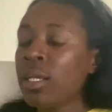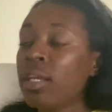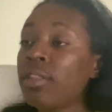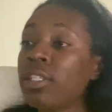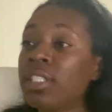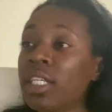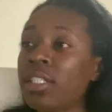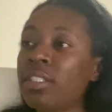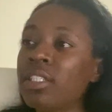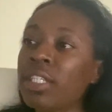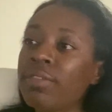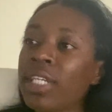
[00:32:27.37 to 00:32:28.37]
The
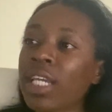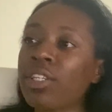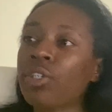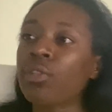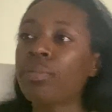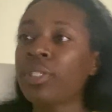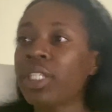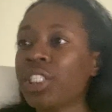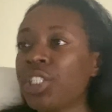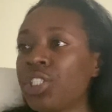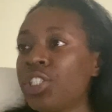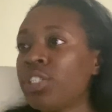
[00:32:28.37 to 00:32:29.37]
tendency of technical
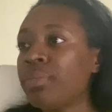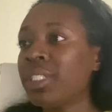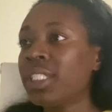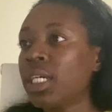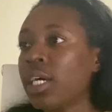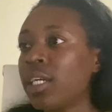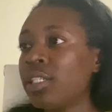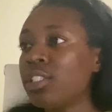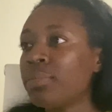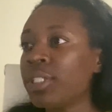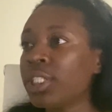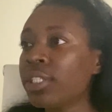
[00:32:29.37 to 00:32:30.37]
predictions to
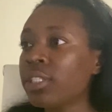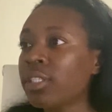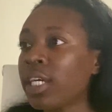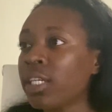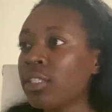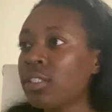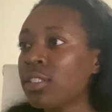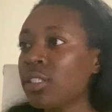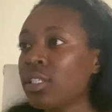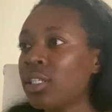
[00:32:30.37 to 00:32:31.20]
materialize